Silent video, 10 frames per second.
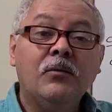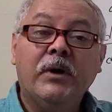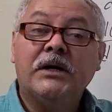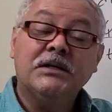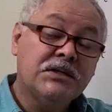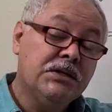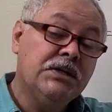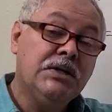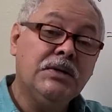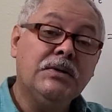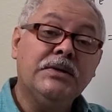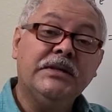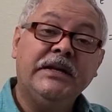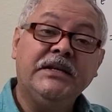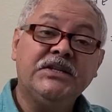well, I'll see you in the
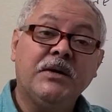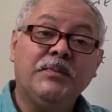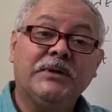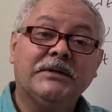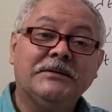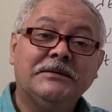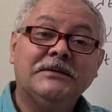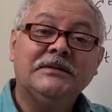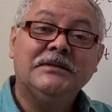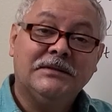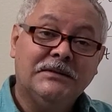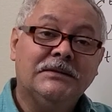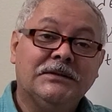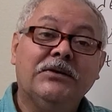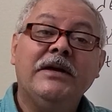next chapter.
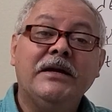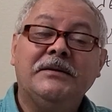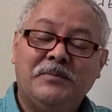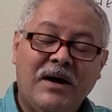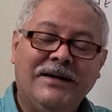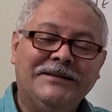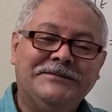See you later. Bye.